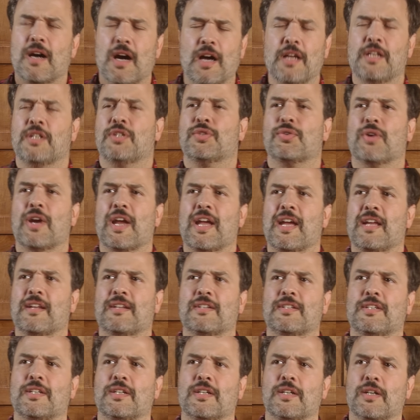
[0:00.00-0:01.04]

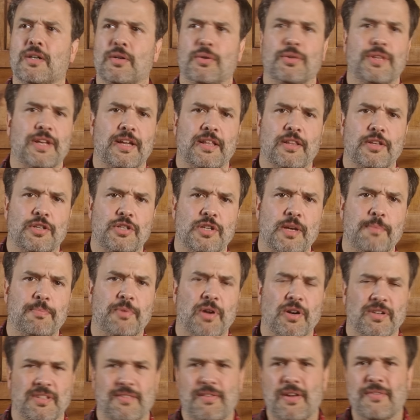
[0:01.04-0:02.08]
untrained Old English
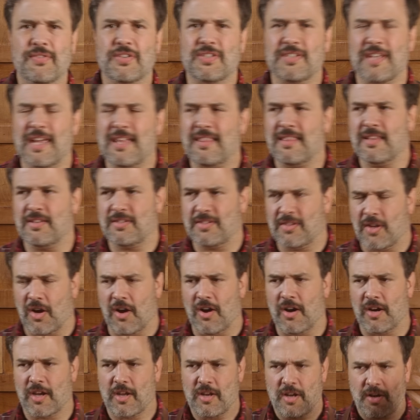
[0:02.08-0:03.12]
sheepdogs. Have you ever seen this
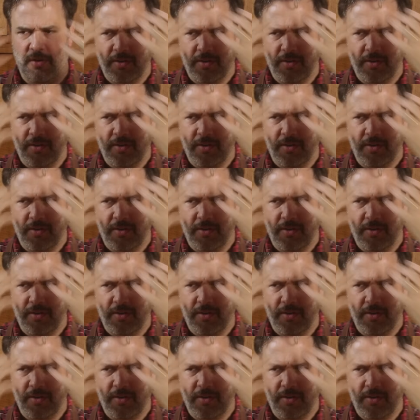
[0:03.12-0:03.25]
dog, you